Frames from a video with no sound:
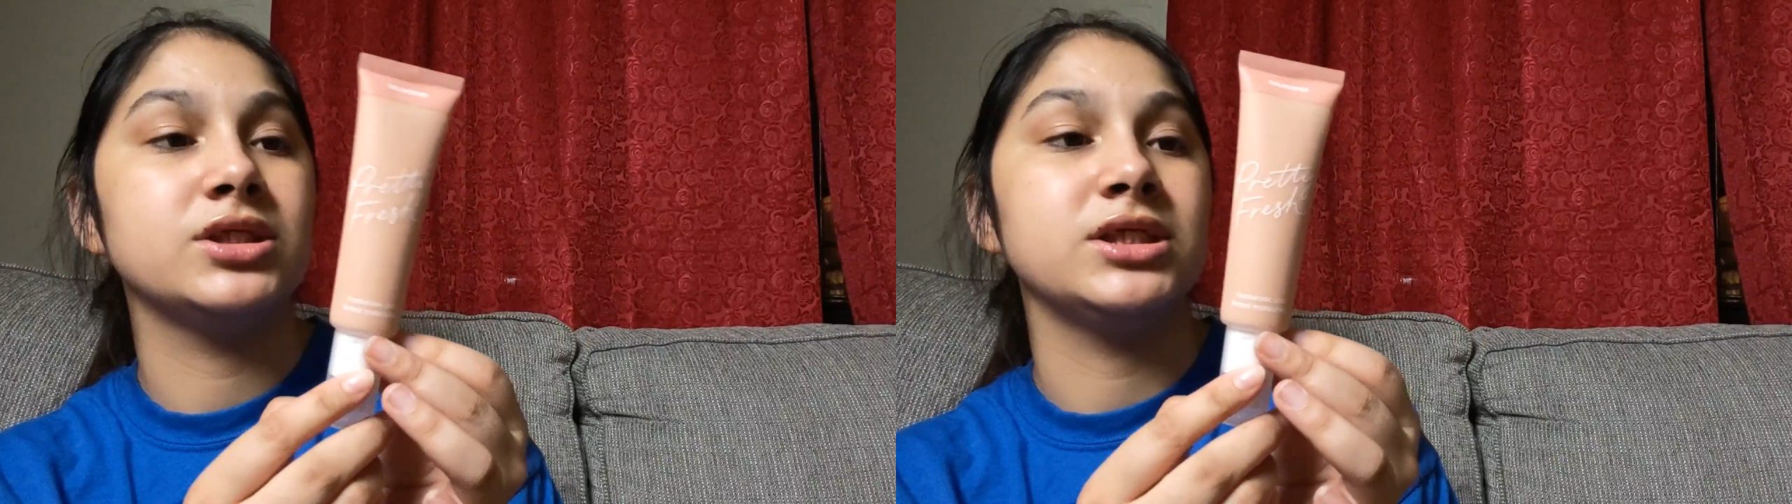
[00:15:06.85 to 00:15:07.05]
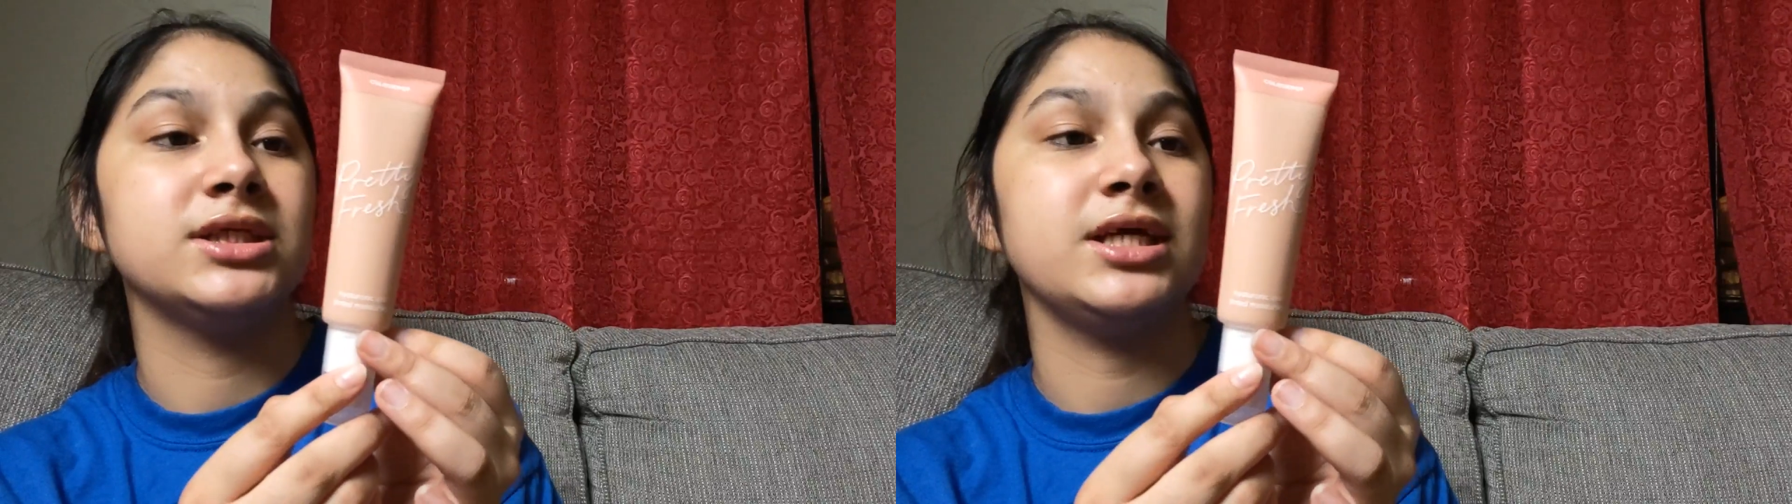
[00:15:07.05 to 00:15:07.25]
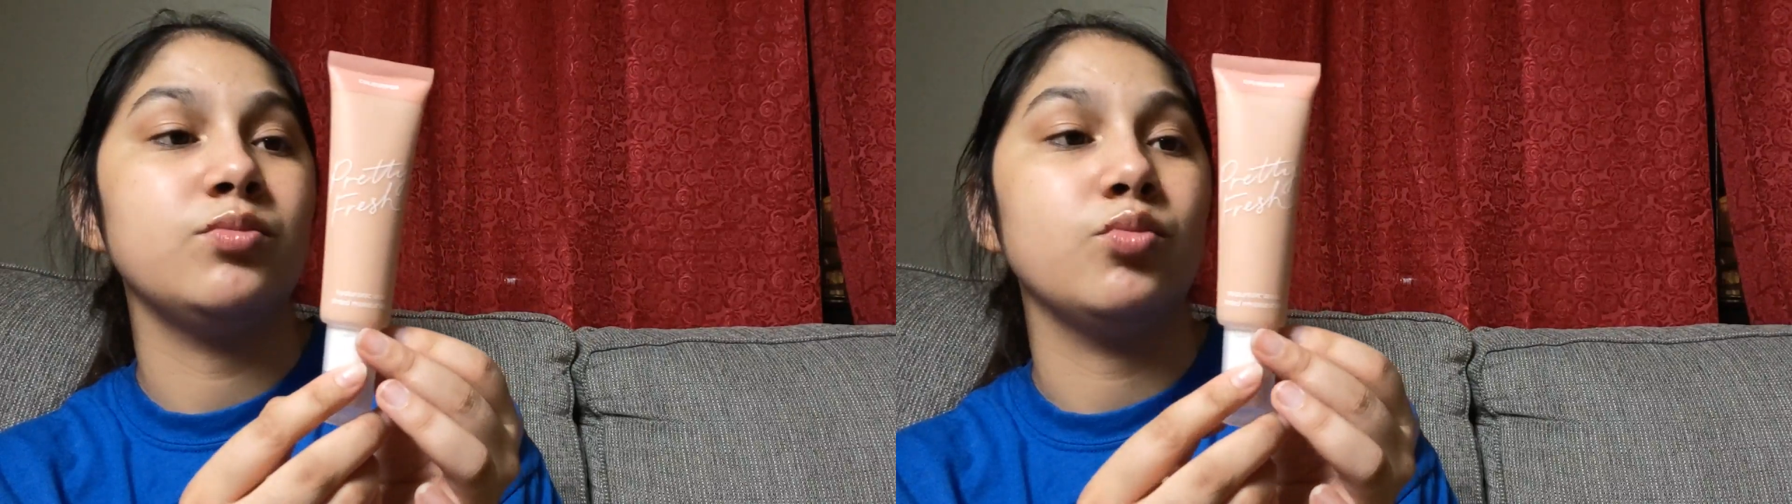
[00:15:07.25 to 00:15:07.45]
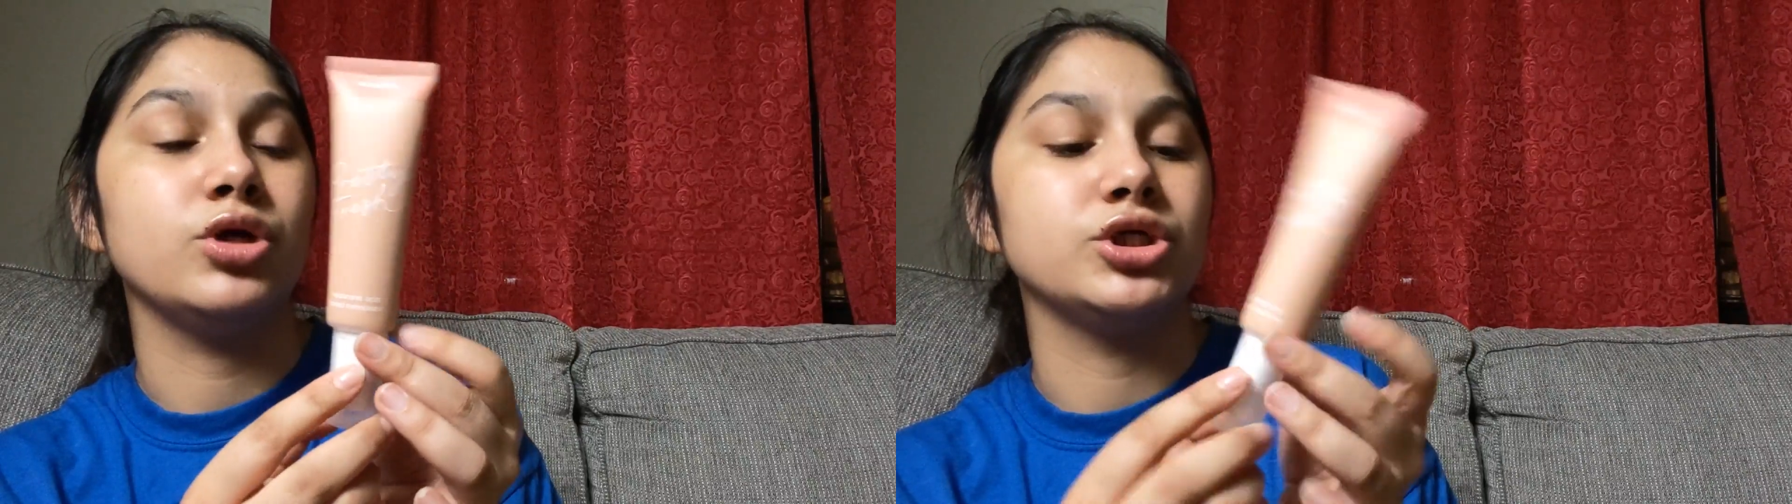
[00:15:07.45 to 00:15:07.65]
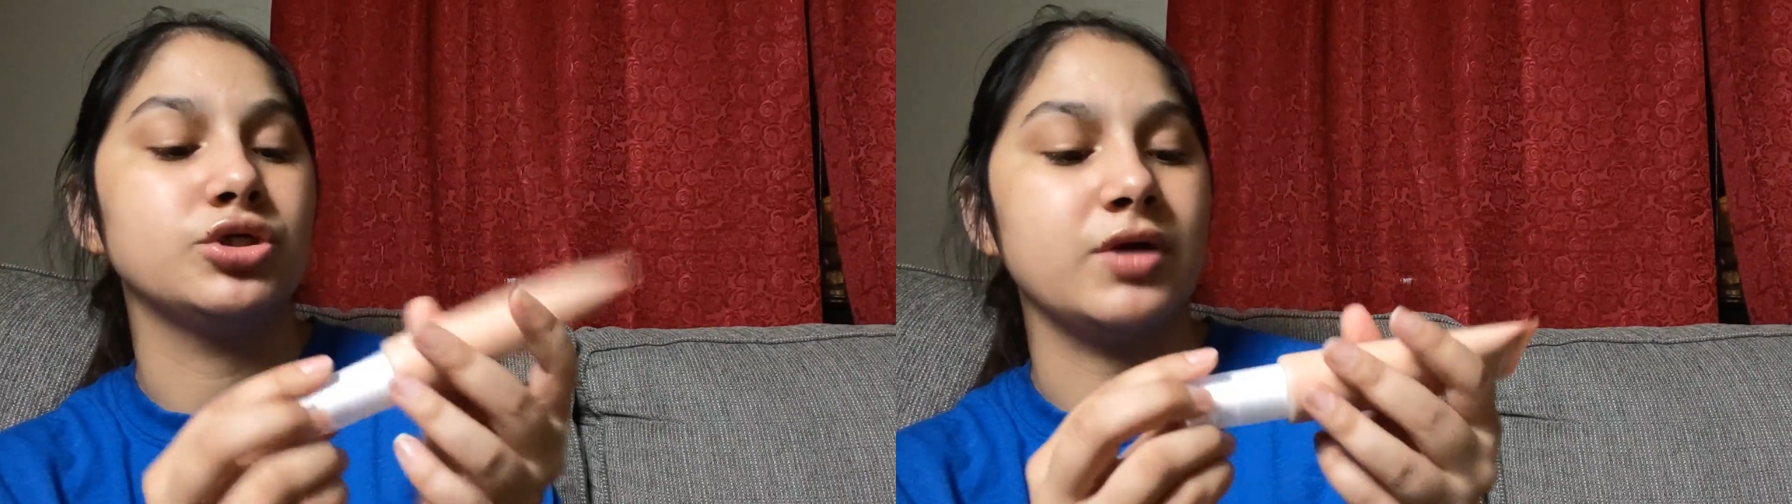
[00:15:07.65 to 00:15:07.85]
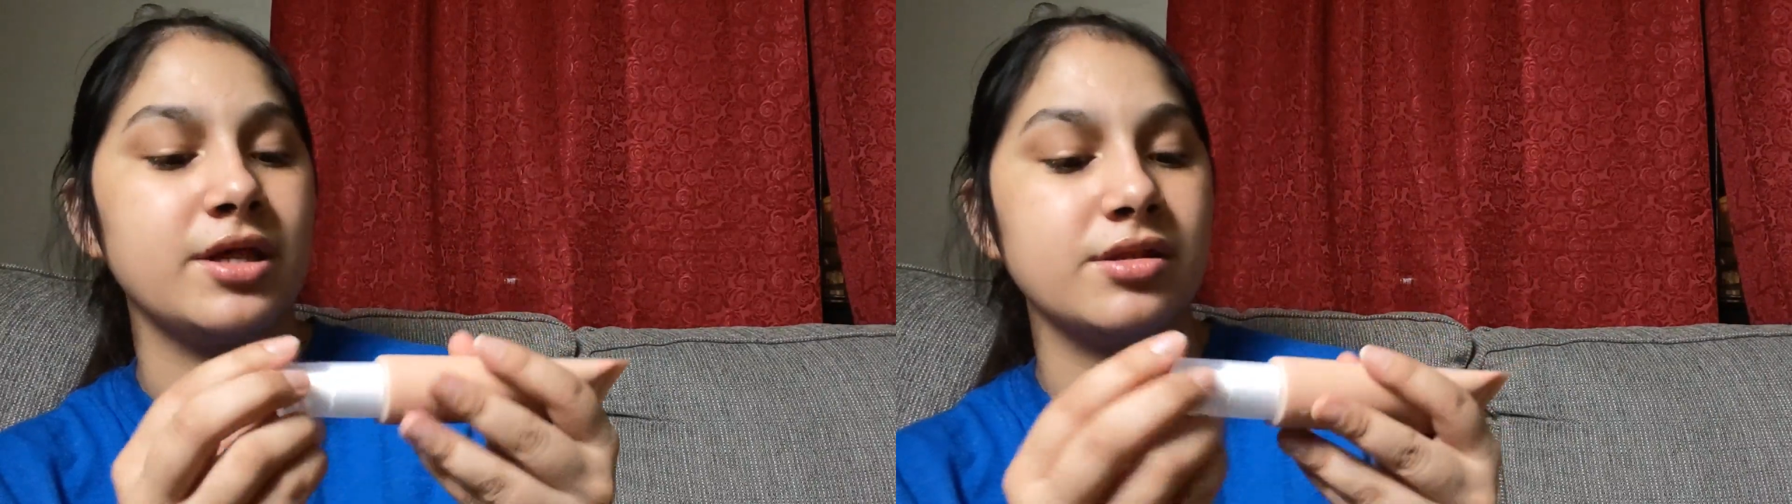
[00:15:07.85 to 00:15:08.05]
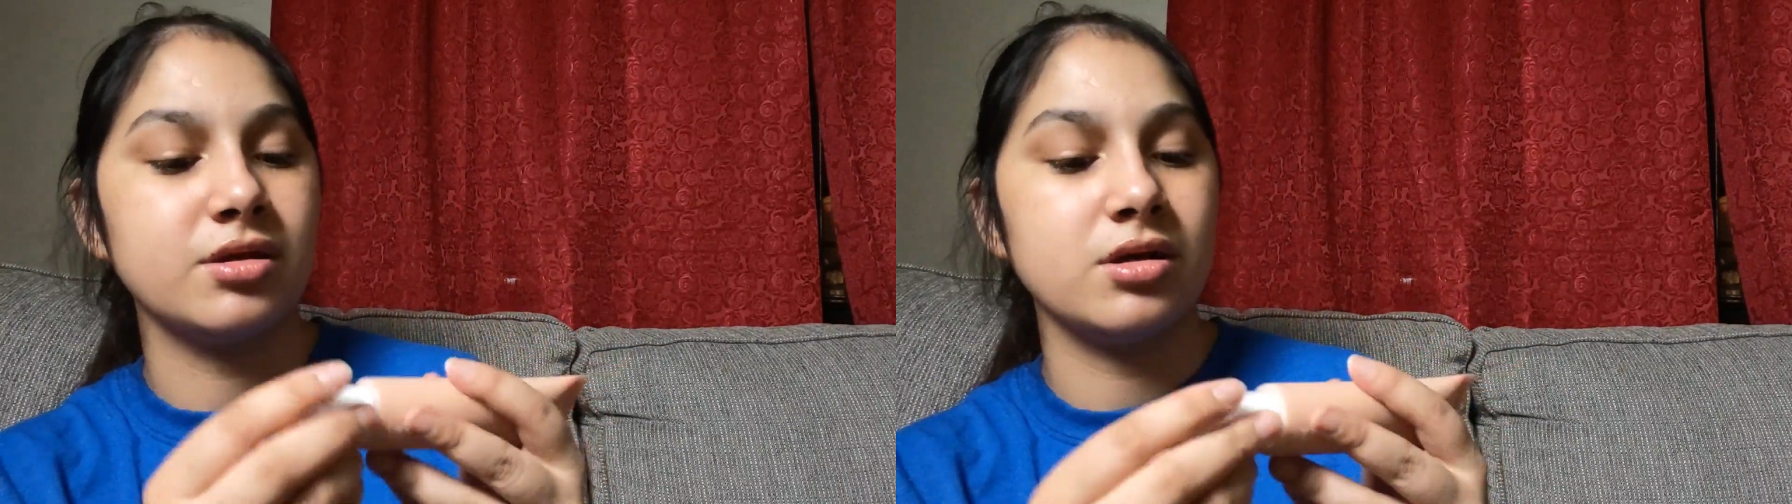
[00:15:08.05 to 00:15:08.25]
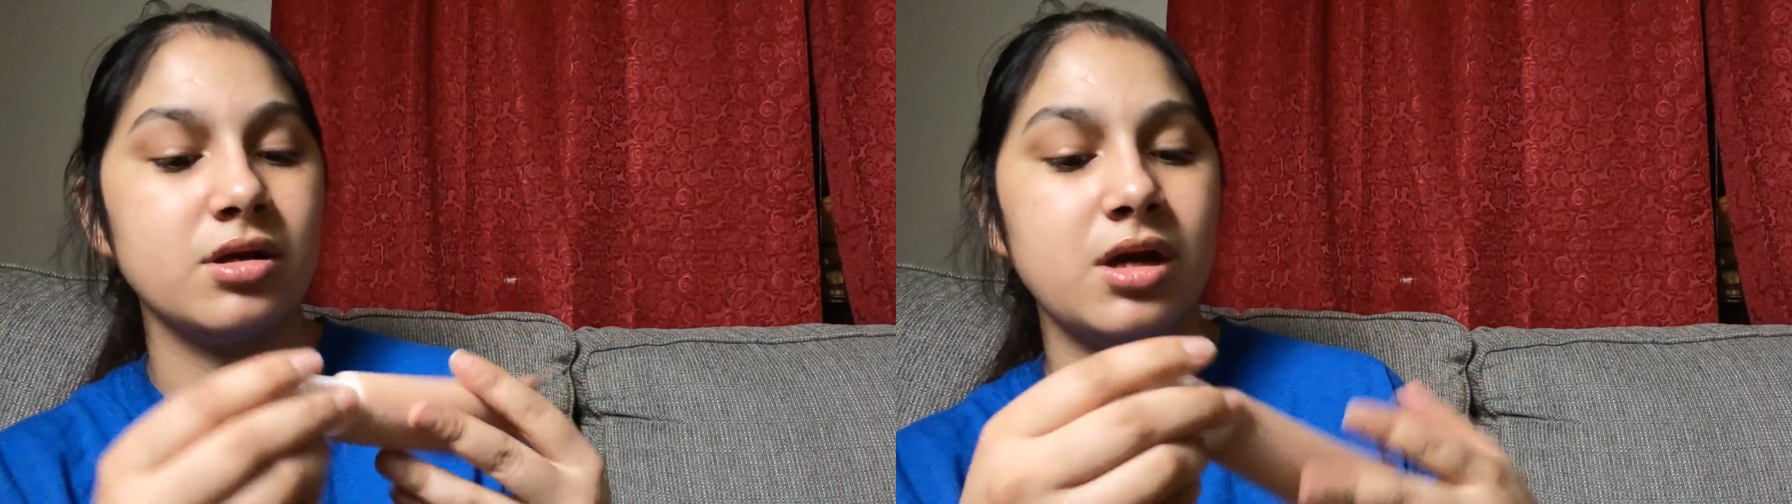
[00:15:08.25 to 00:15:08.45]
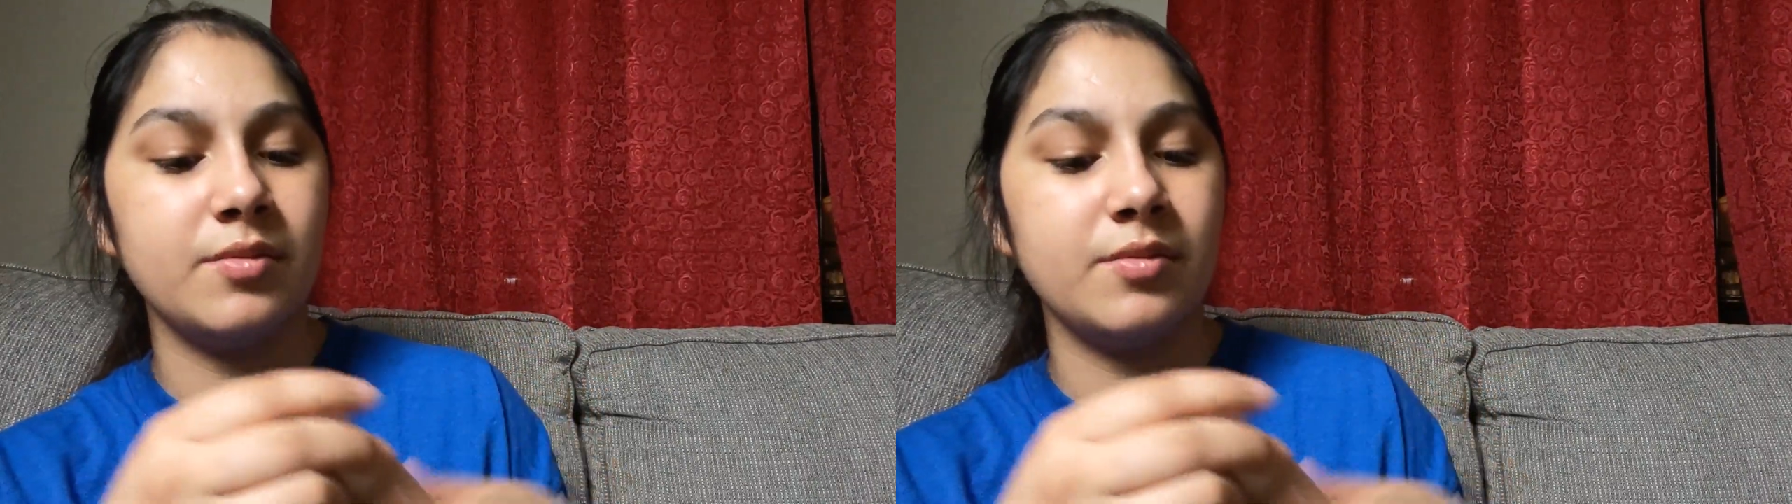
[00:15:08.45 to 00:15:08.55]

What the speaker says: tinted moisturizer.